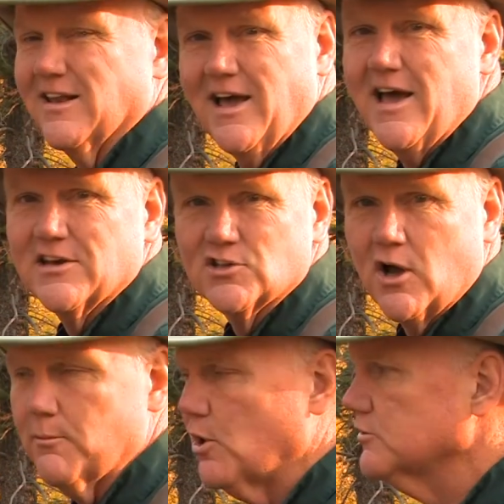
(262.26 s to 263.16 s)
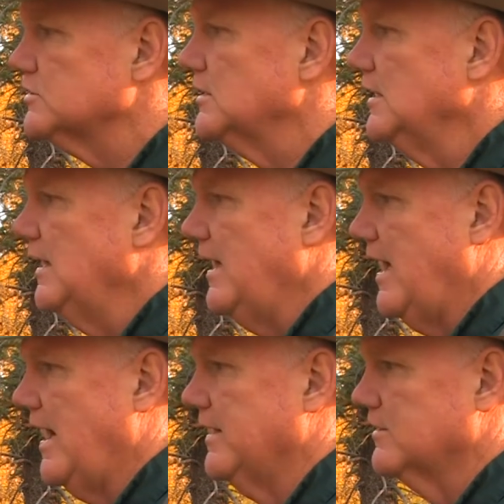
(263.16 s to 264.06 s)
ledge almost,
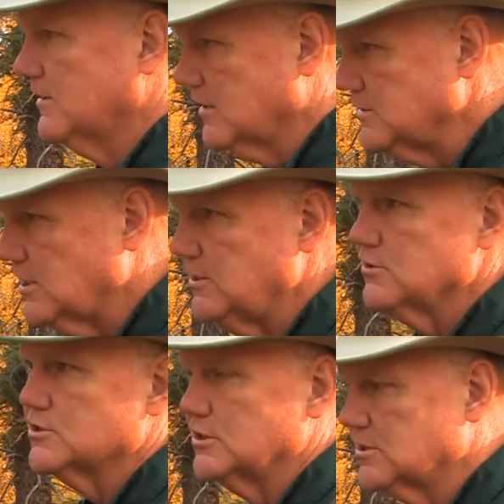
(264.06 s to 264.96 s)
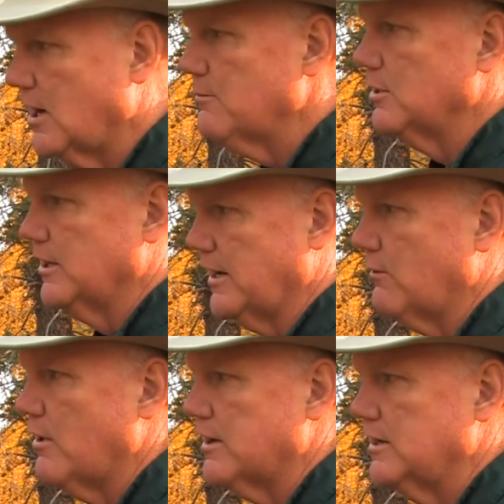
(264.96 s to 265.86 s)
and continues to tumble, and I
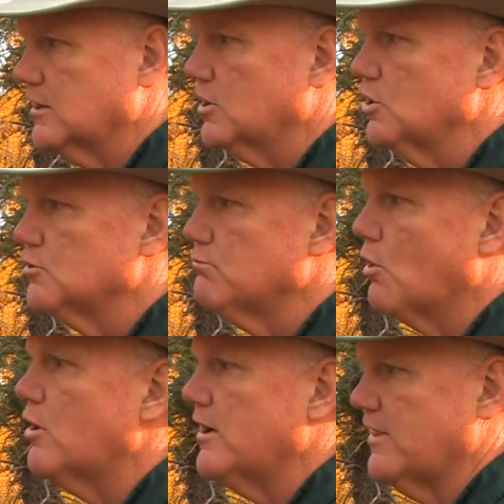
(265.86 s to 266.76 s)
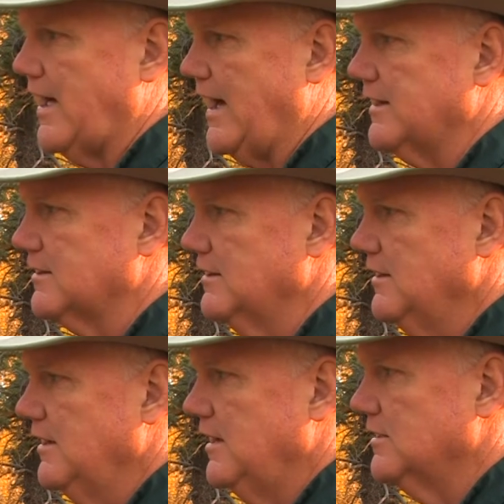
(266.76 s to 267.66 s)
want to include more of that
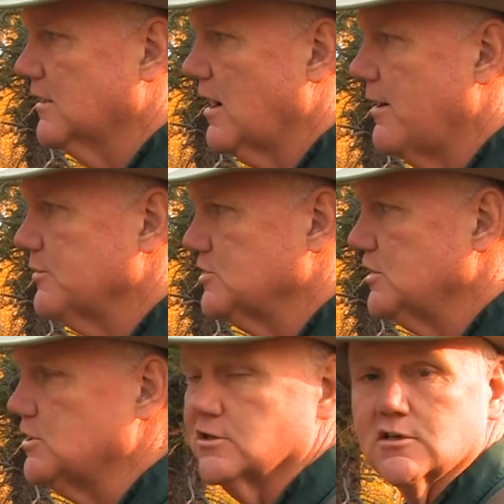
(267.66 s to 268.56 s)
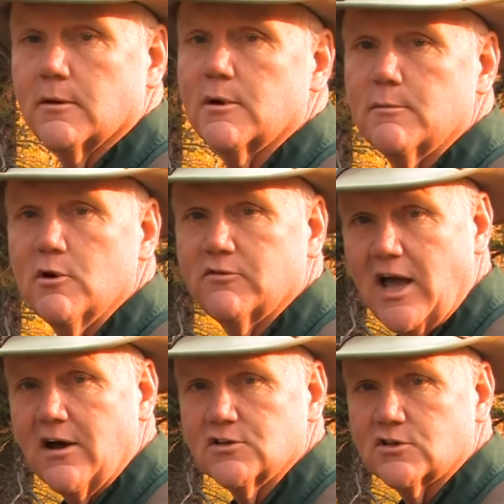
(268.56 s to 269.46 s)
in the composition. So I'm going to move
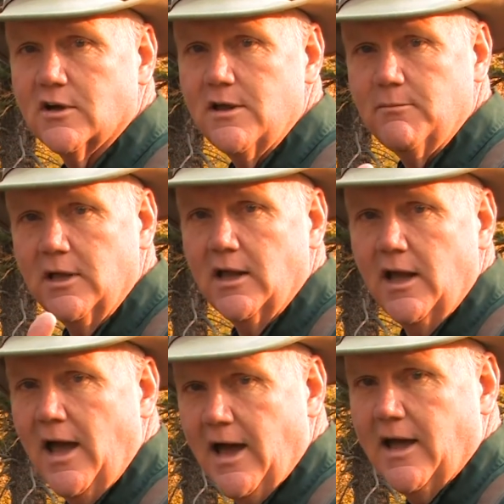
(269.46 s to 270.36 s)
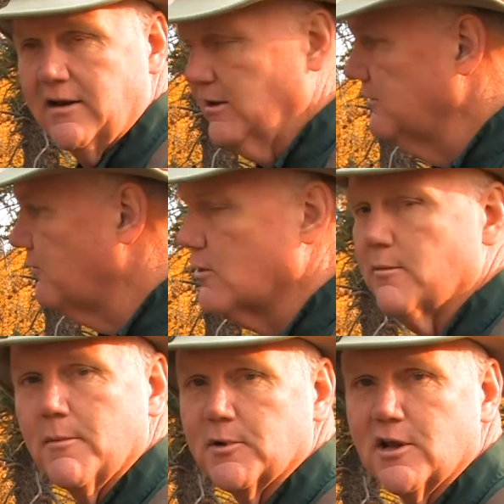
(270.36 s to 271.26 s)
downstream and form
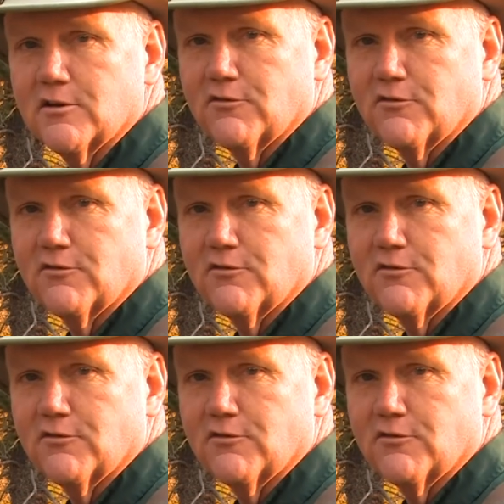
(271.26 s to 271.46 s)
up another